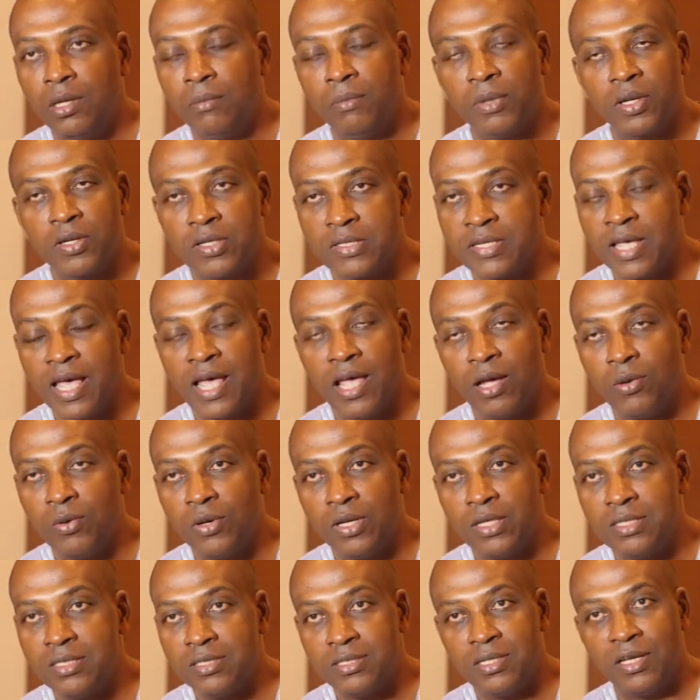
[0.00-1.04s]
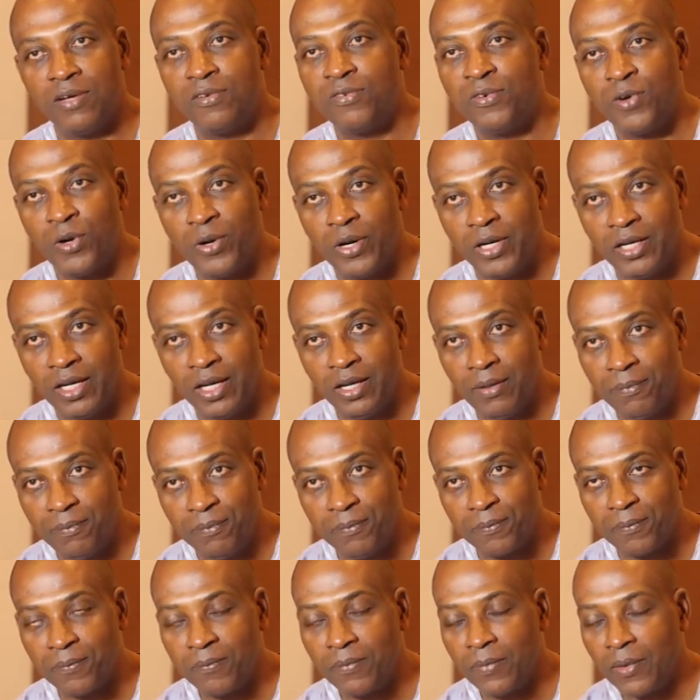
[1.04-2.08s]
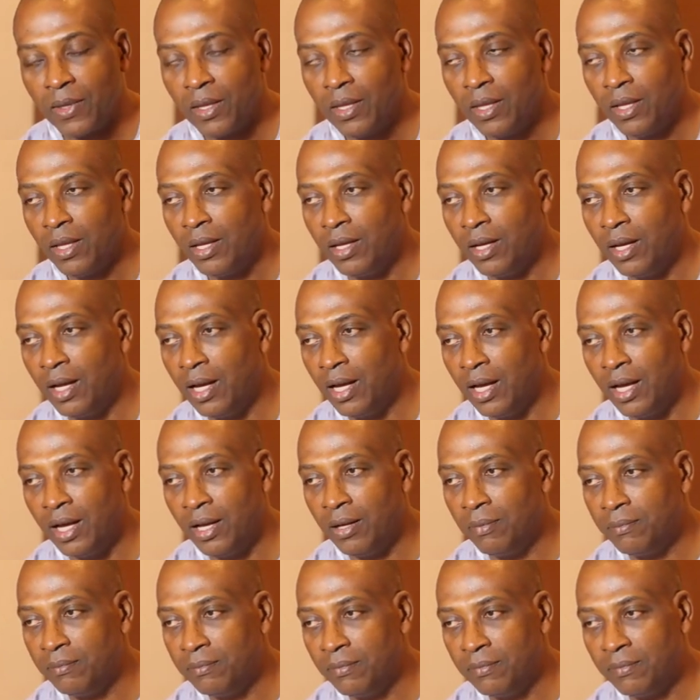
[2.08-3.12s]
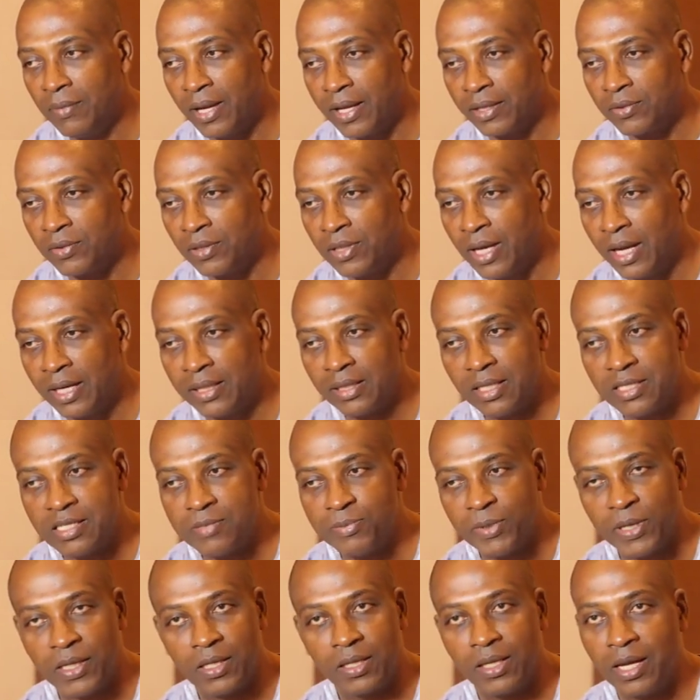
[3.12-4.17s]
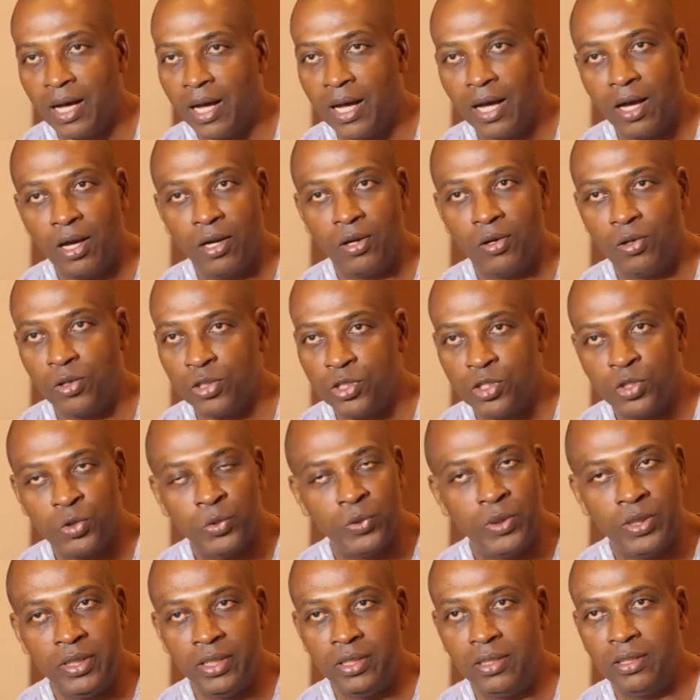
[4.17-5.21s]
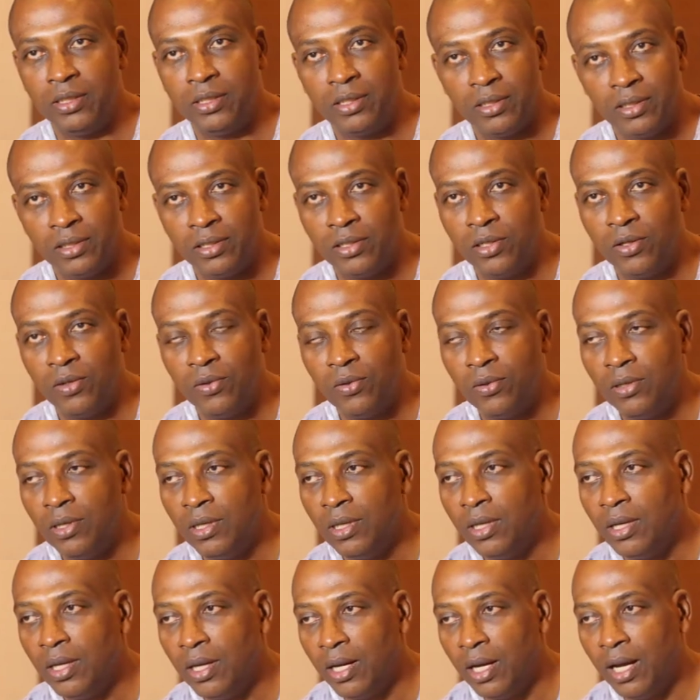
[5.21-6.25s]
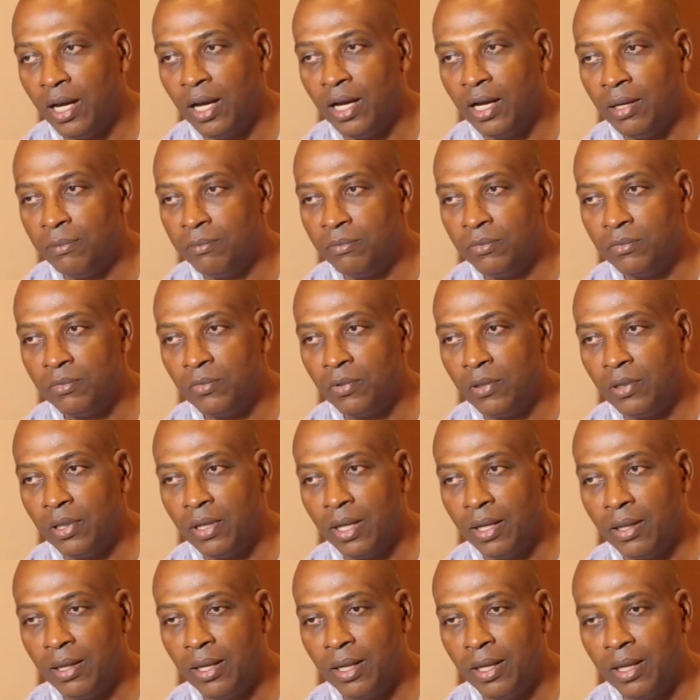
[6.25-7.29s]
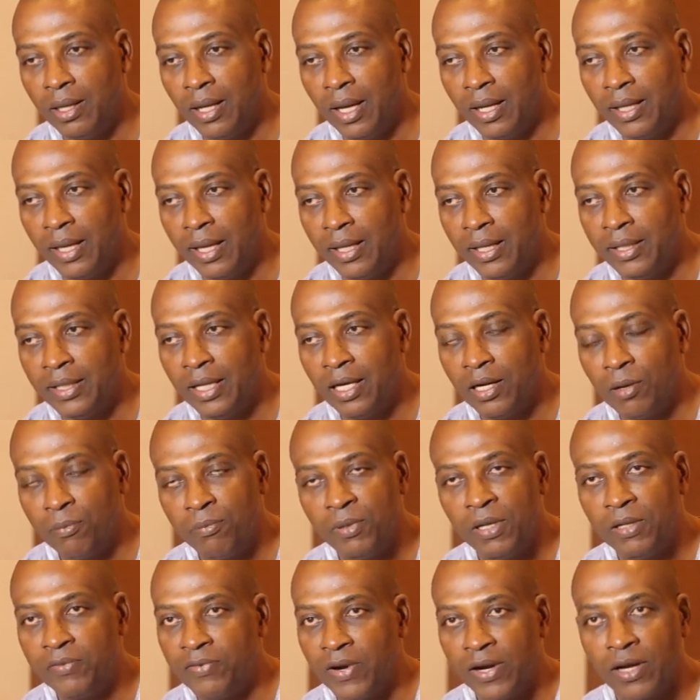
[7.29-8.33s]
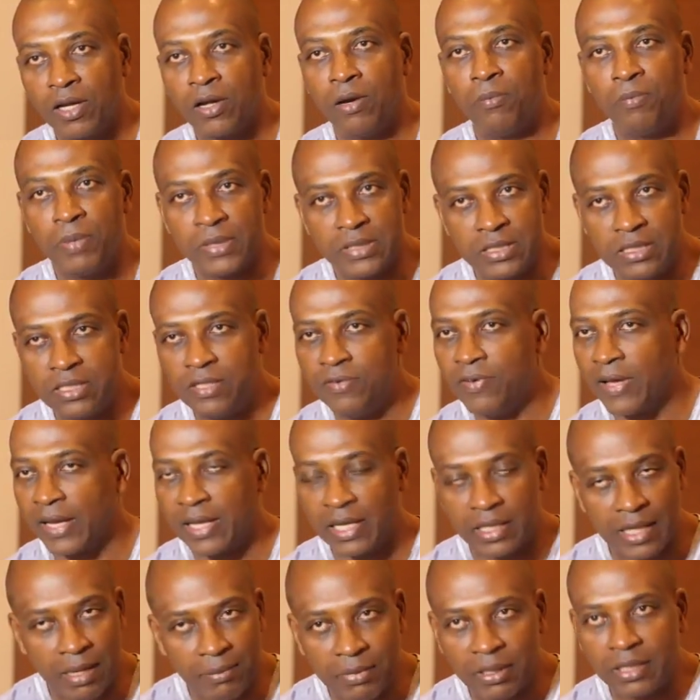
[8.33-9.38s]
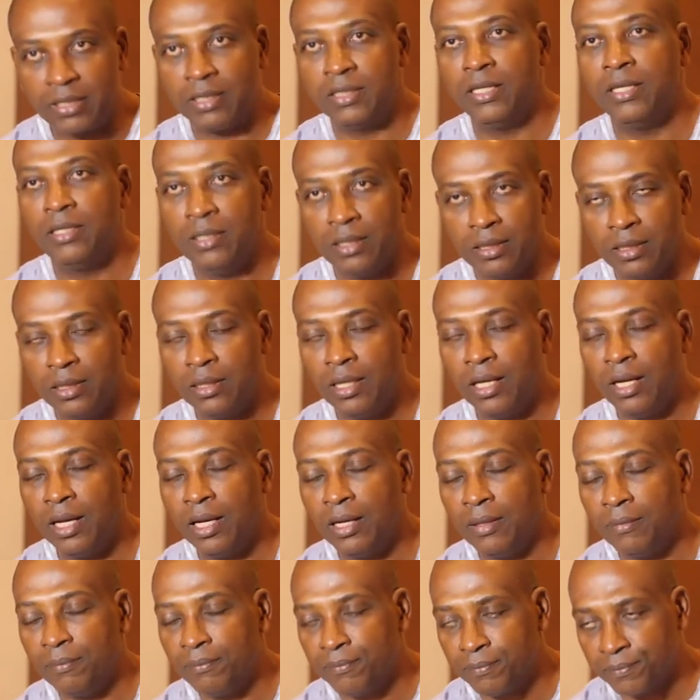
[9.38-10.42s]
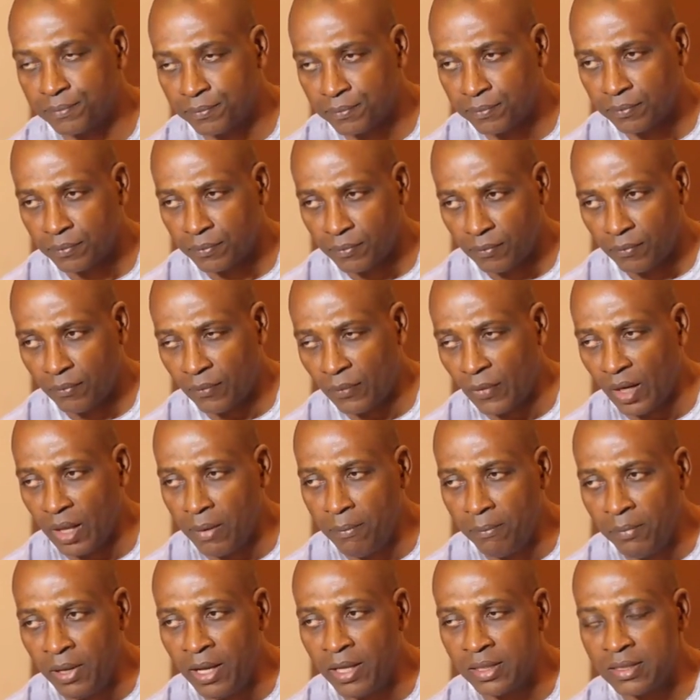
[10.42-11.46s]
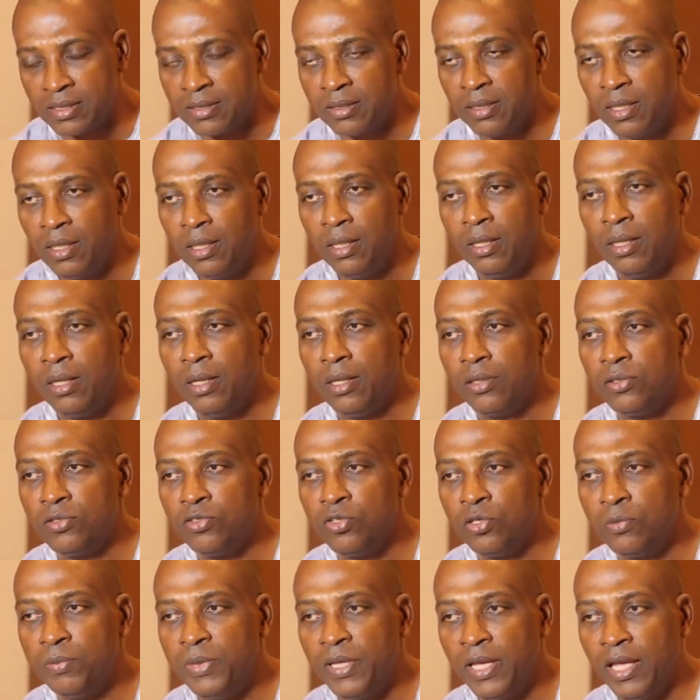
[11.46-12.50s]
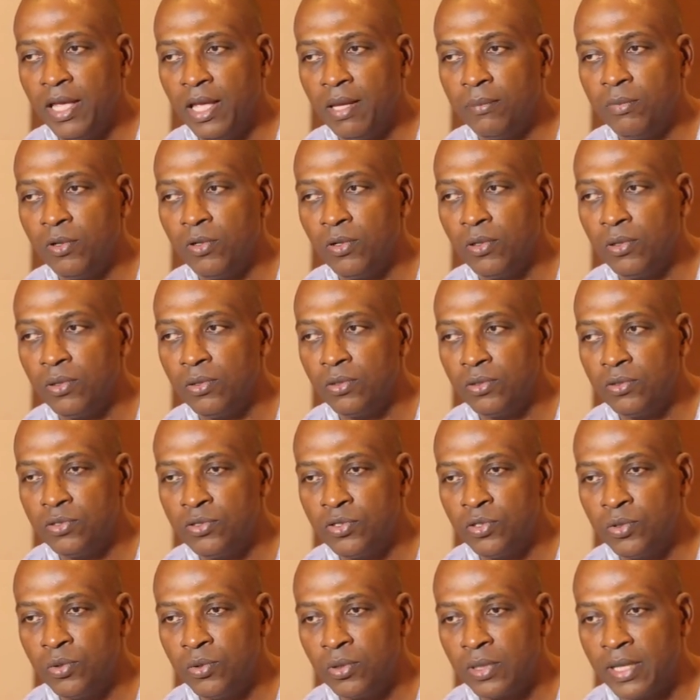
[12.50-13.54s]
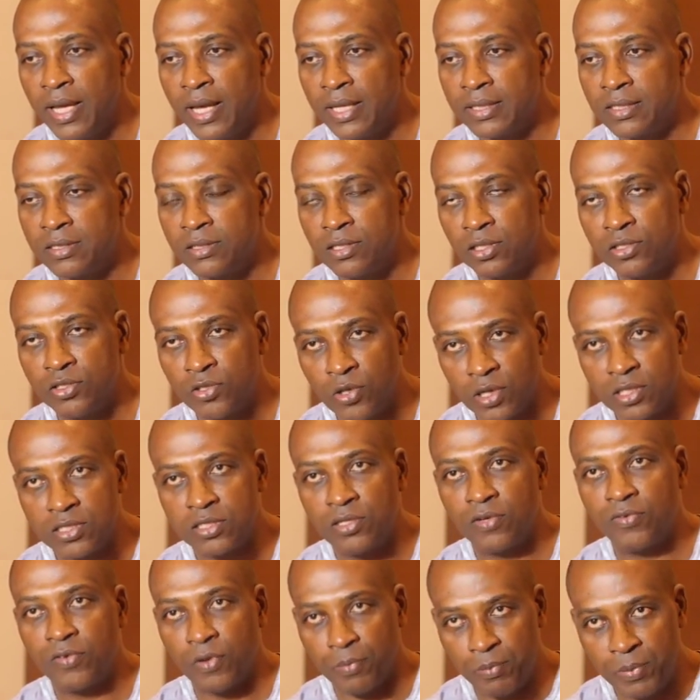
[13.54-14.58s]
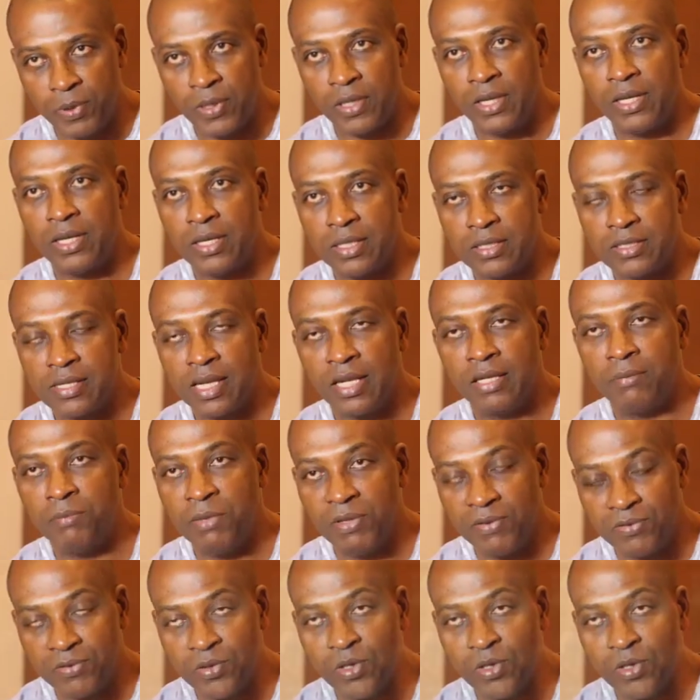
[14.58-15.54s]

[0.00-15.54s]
Because here I was, a foreigner. I could hardly speak Ga or Twi, I ended up being very competitive academically. But to be able to get the trust of your peers and be